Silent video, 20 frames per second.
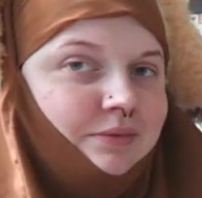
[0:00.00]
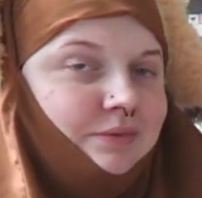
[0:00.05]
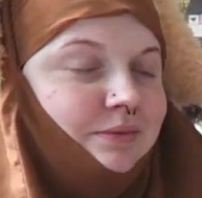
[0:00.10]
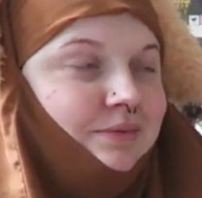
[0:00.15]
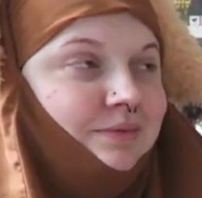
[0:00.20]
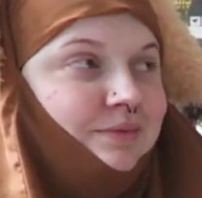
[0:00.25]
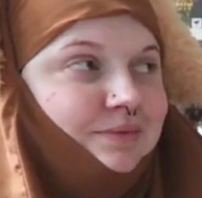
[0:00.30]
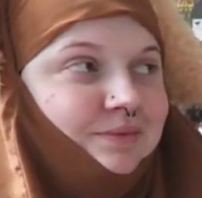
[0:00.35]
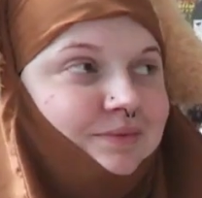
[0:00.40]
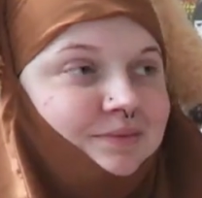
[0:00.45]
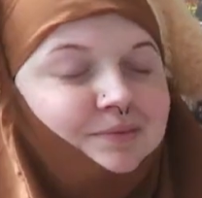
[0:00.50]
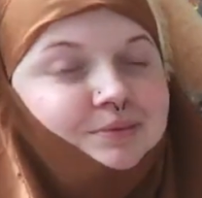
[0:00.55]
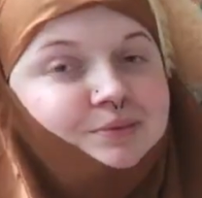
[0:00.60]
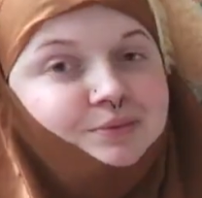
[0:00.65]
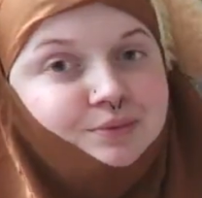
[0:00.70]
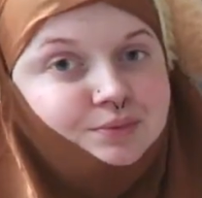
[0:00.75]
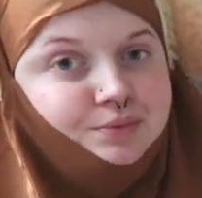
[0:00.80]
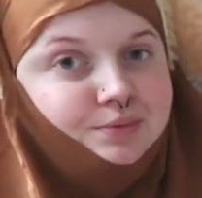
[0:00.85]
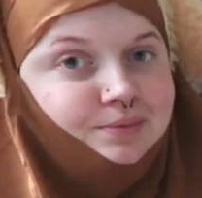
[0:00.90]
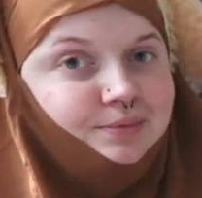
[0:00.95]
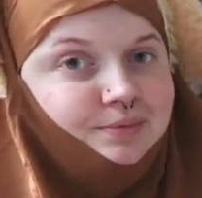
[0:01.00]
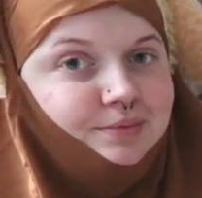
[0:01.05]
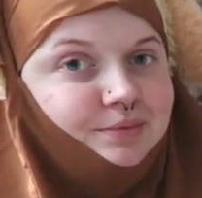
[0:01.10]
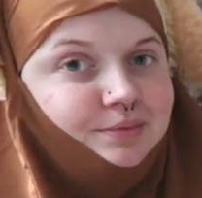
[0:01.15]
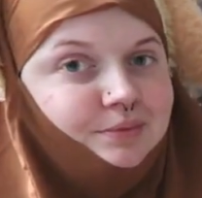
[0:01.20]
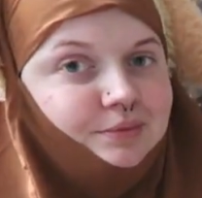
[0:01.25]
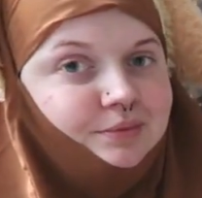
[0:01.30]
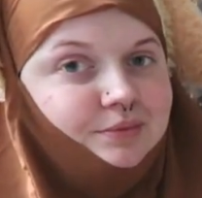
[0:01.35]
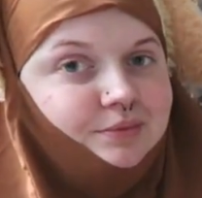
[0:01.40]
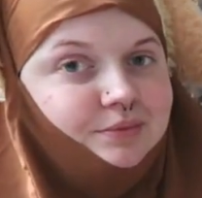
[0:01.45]

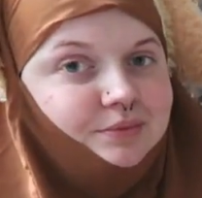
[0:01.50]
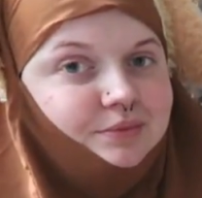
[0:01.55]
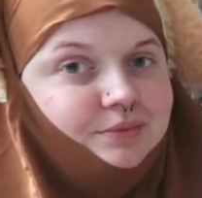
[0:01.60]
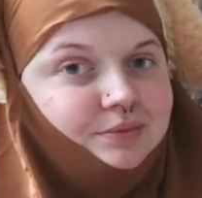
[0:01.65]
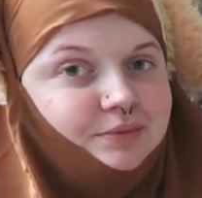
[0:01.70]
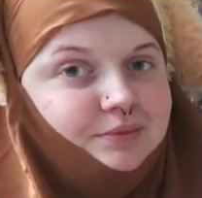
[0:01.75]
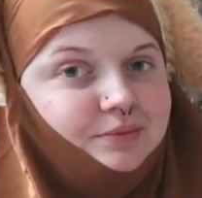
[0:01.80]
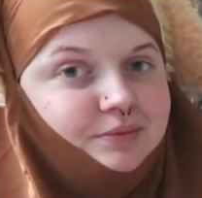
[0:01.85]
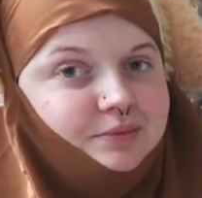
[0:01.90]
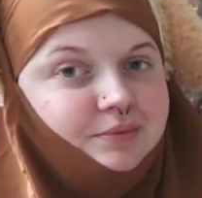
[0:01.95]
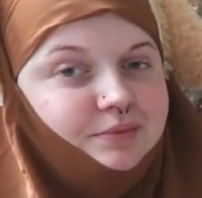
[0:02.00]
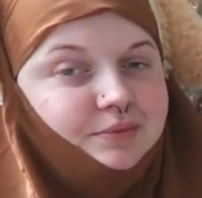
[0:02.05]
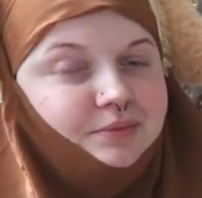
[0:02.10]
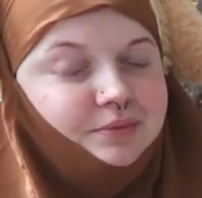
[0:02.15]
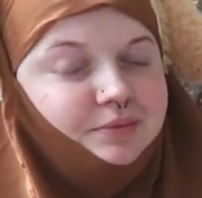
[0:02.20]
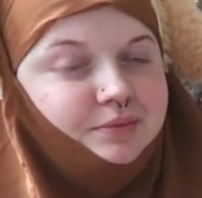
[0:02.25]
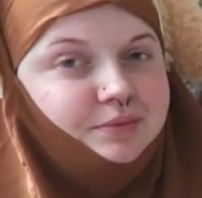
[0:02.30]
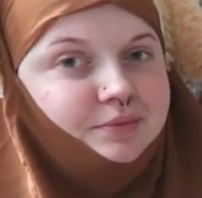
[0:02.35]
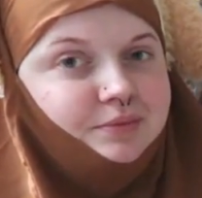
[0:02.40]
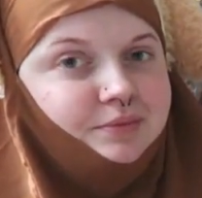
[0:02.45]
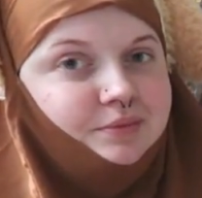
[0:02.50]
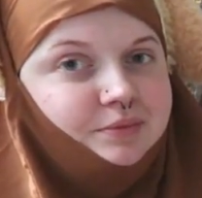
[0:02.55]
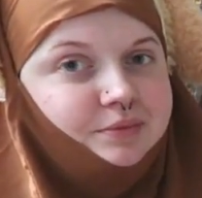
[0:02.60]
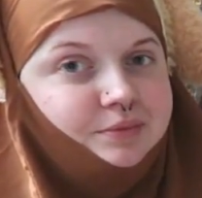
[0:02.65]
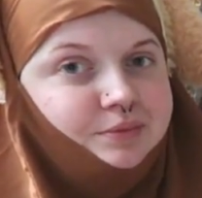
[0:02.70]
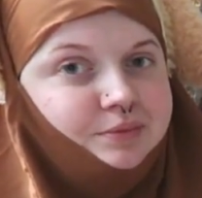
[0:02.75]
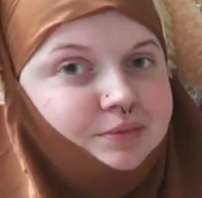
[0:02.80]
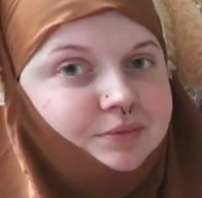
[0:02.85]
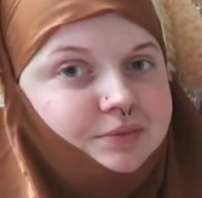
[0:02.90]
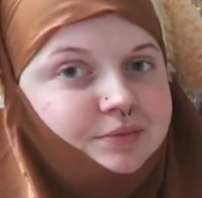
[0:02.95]

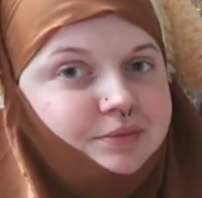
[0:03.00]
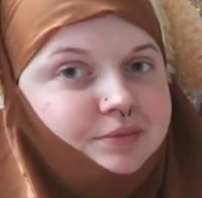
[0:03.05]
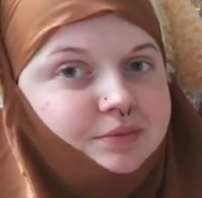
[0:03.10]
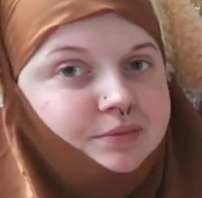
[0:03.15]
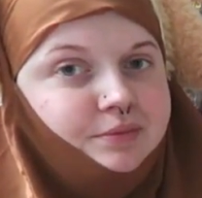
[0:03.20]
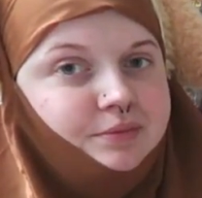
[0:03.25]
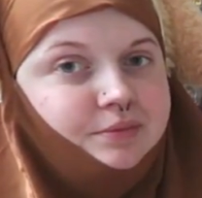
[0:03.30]
No words are spoken by the person on screen.